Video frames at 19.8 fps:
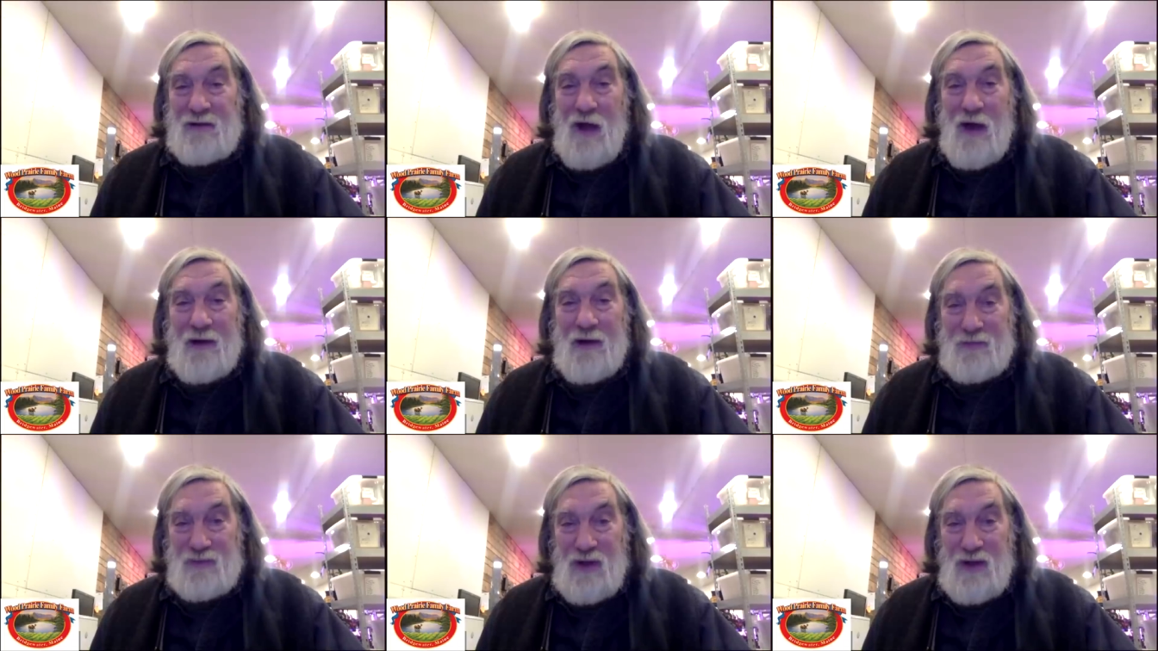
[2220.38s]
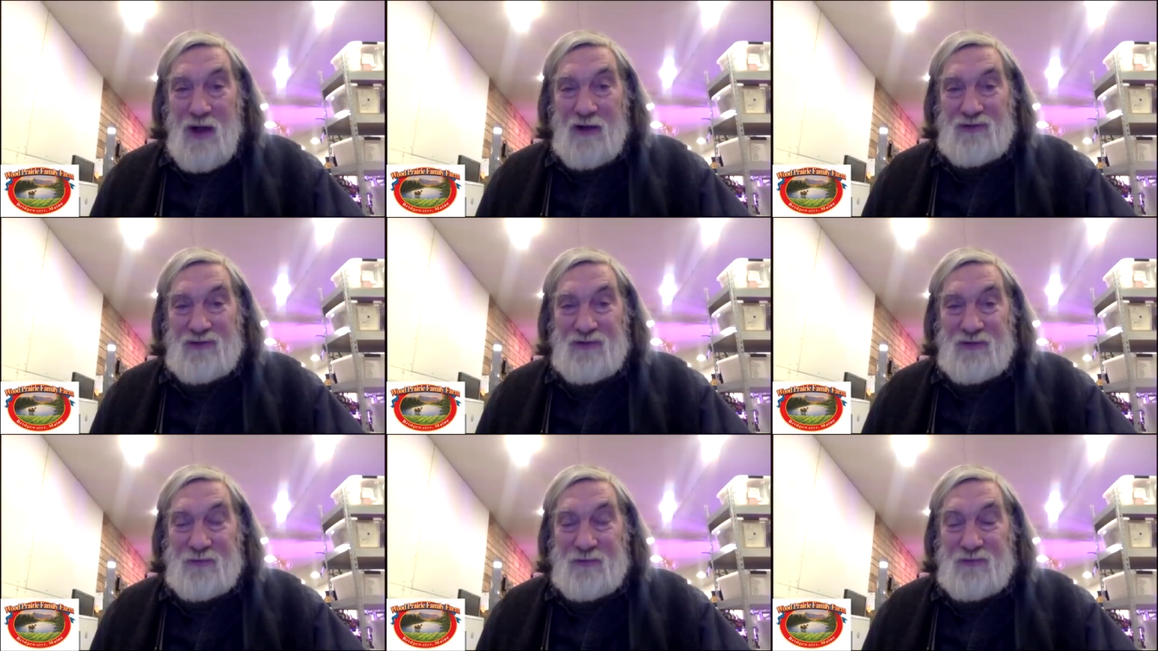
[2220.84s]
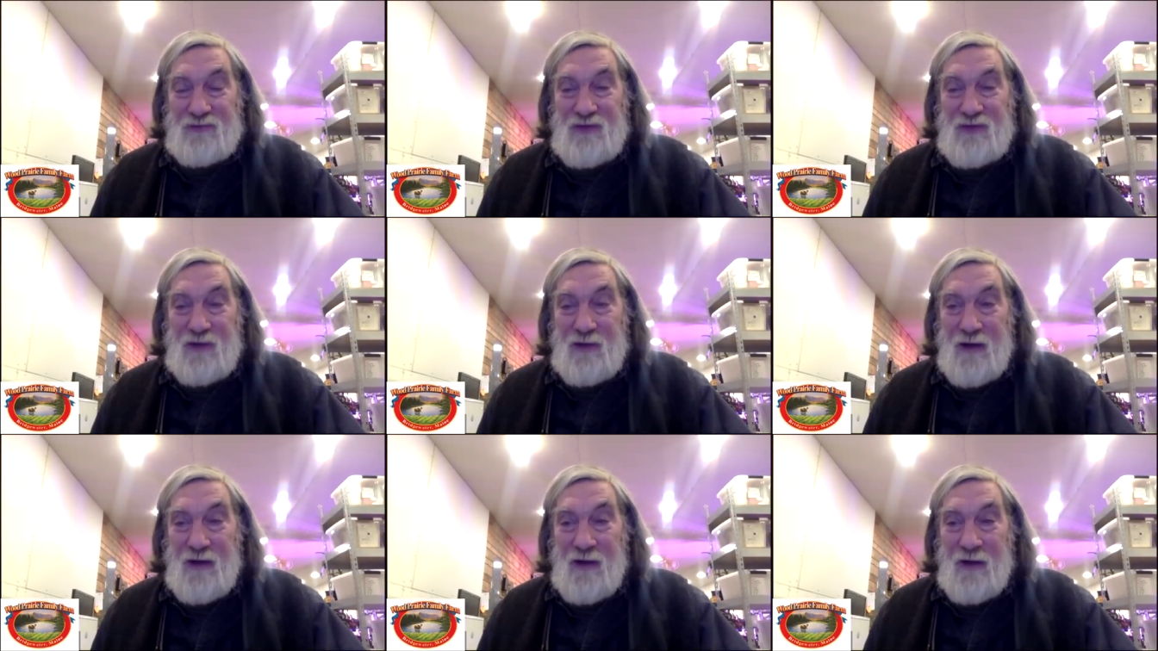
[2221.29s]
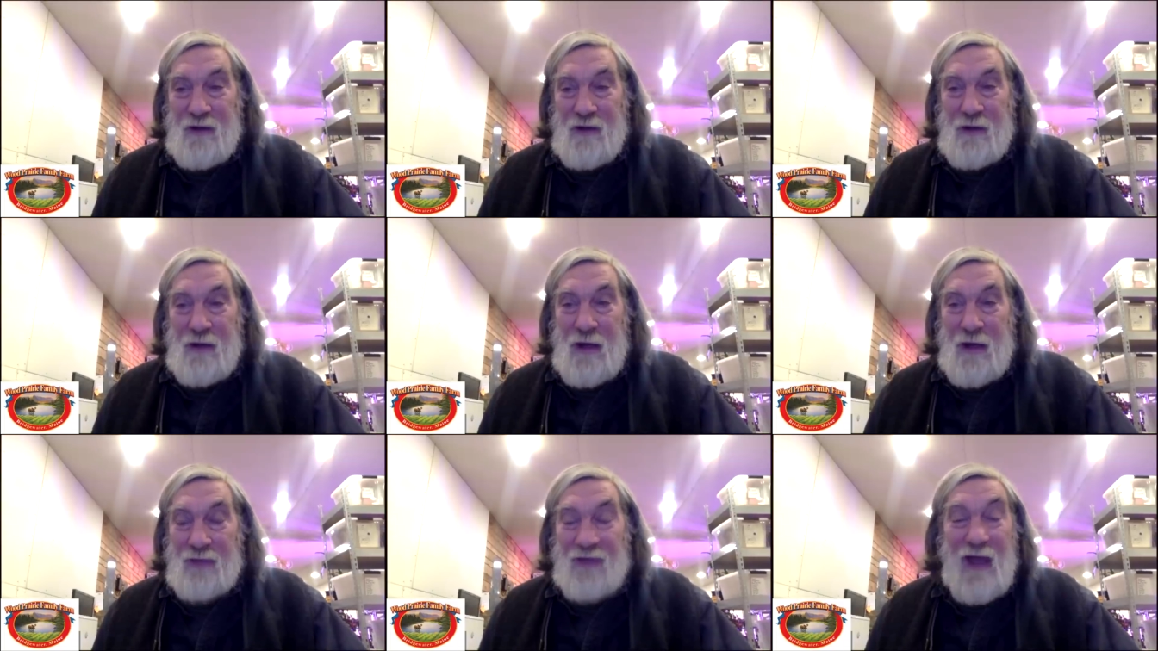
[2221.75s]
we had a lot of blossoms,
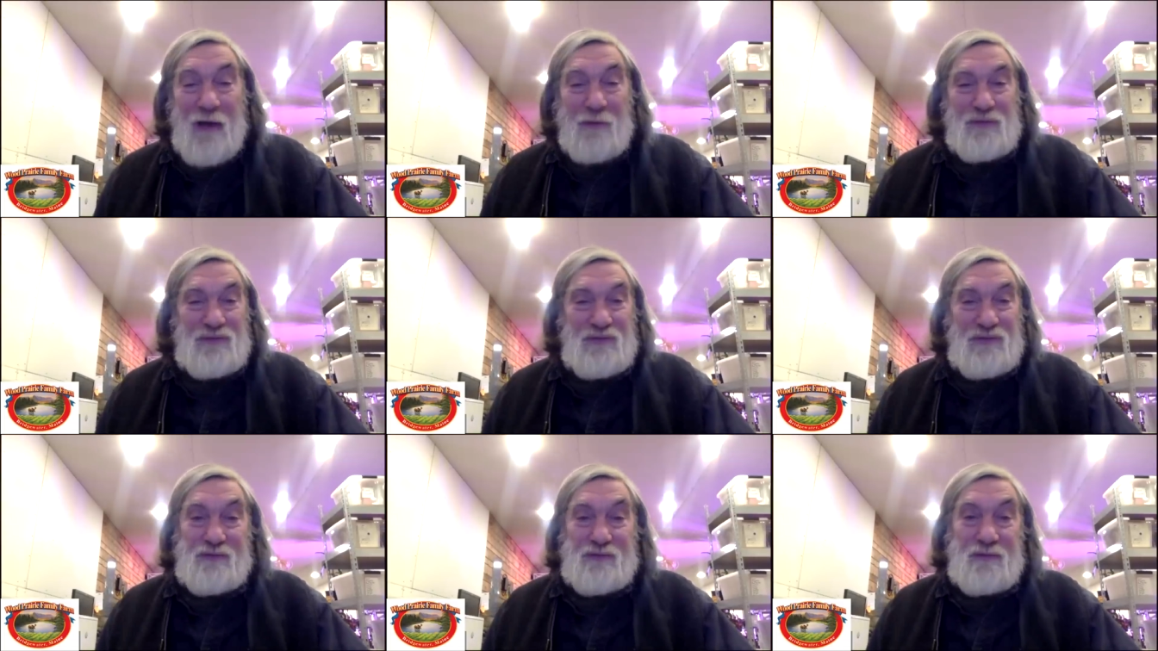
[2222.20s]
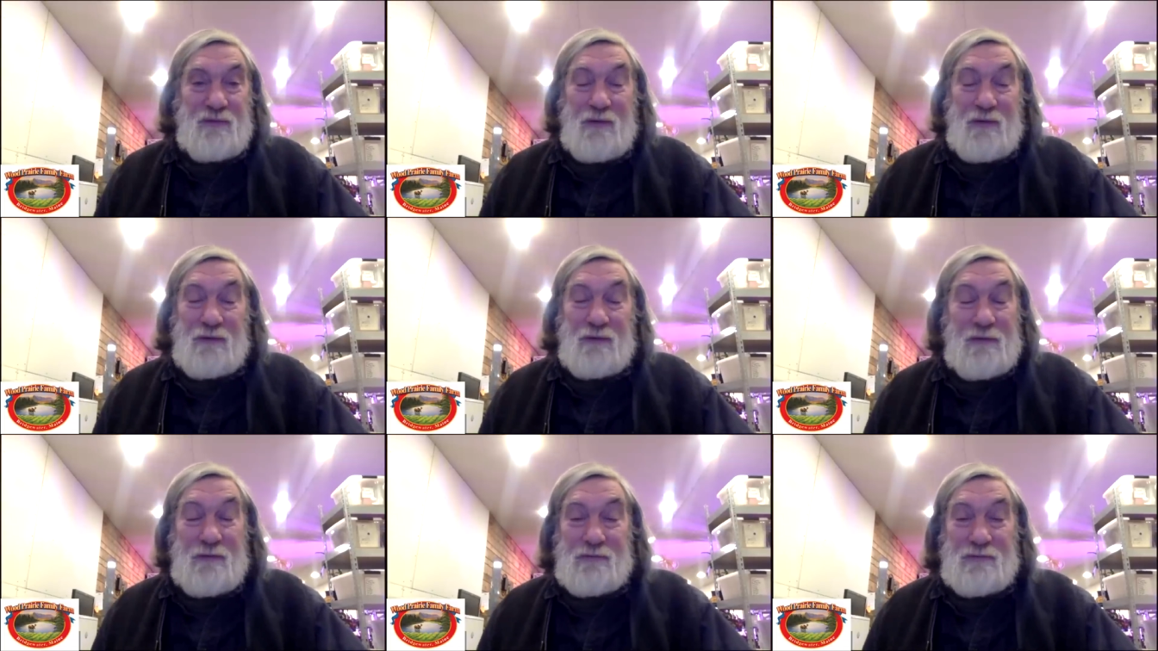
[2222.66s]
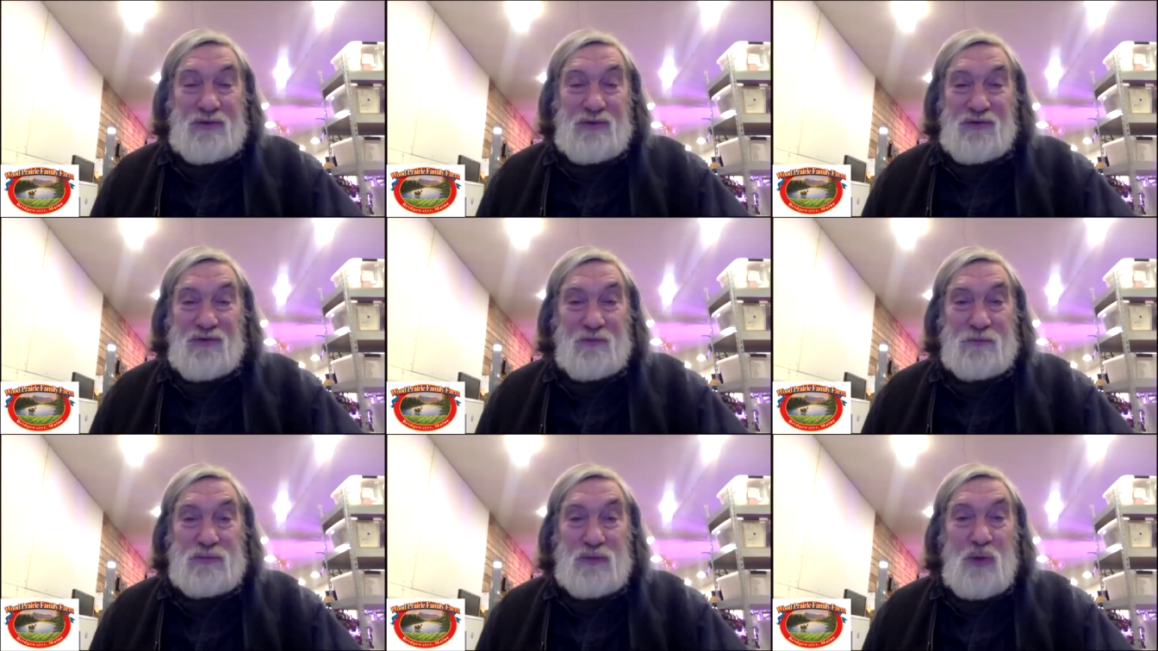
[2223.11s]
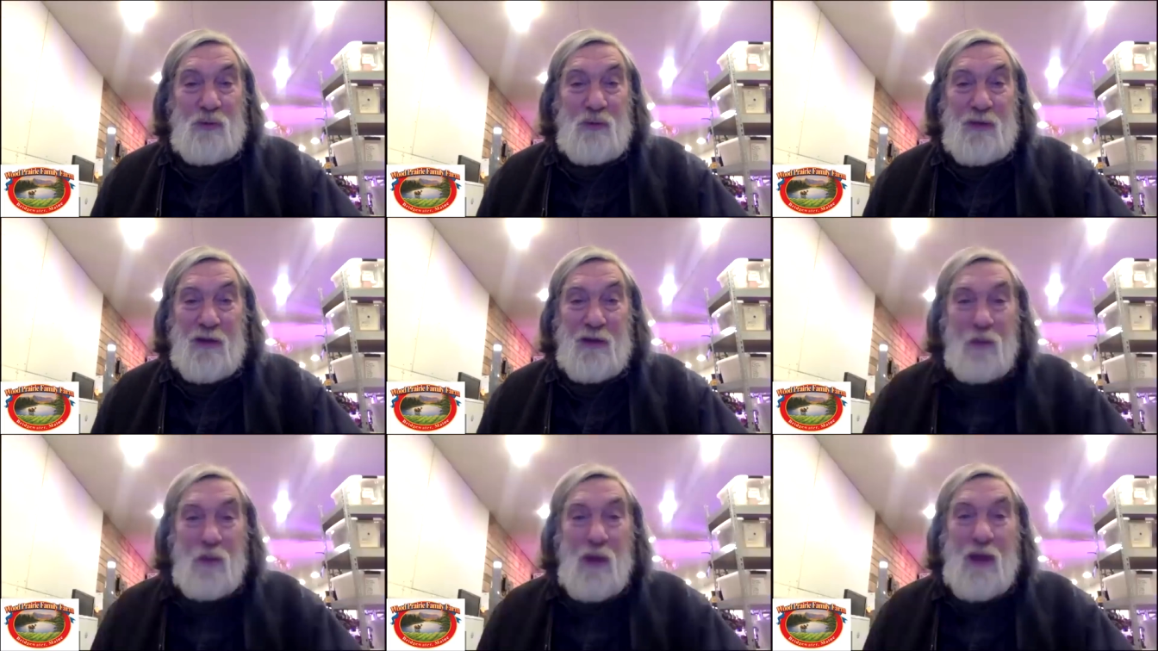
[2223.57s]
uh, and that was
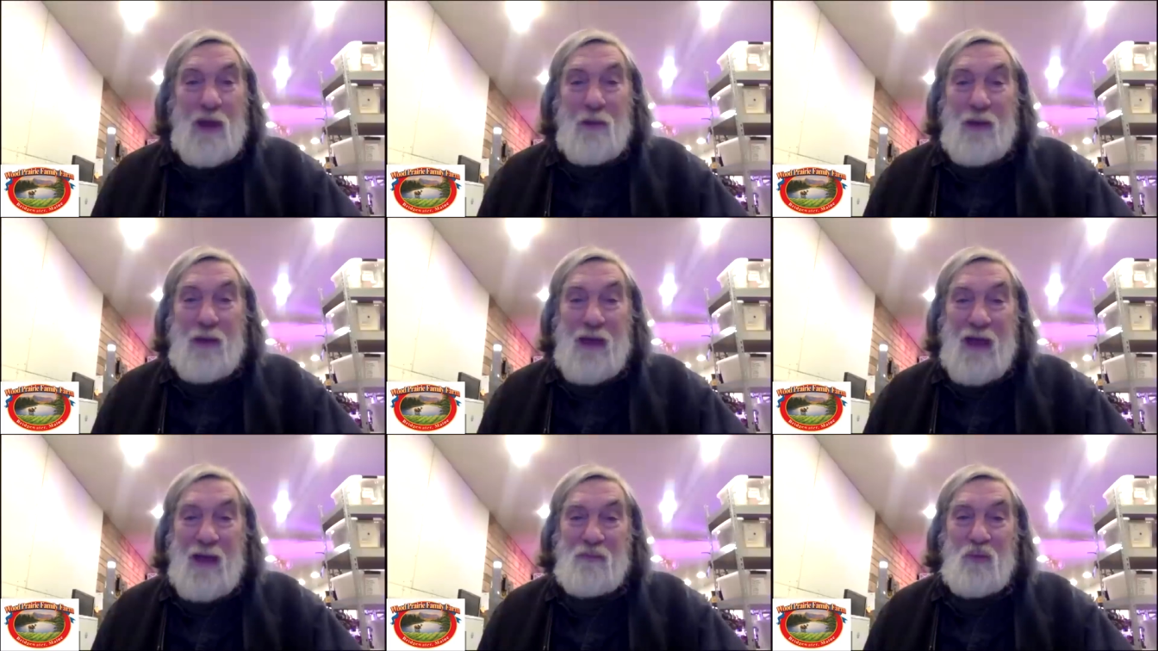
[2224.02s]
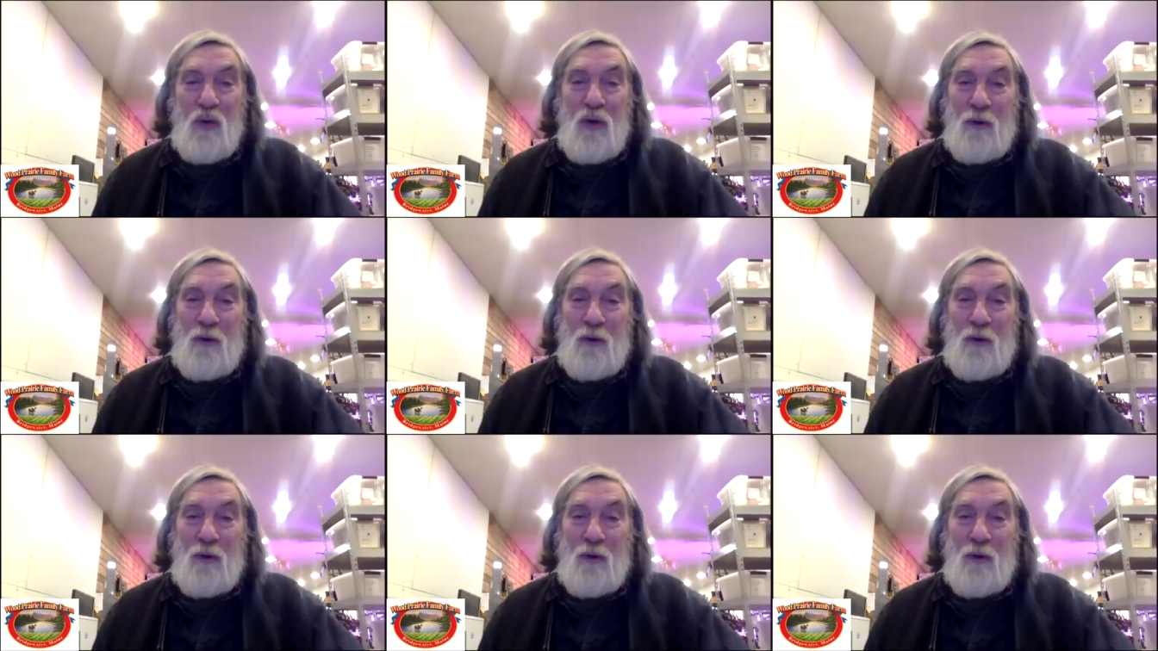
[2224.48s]
just blew me away.